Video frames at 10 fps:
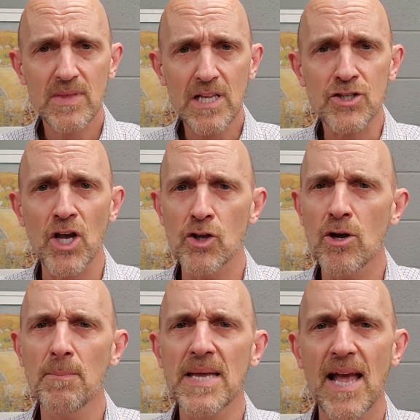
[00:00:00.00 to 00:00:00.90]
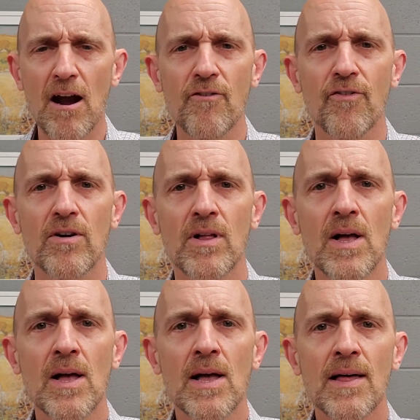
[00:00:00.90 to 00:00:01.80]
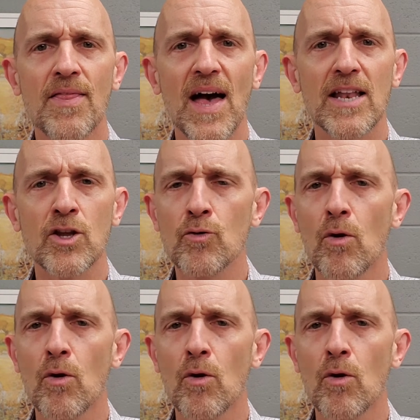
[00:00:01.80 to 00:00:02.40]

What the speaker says: so that you can be careful that you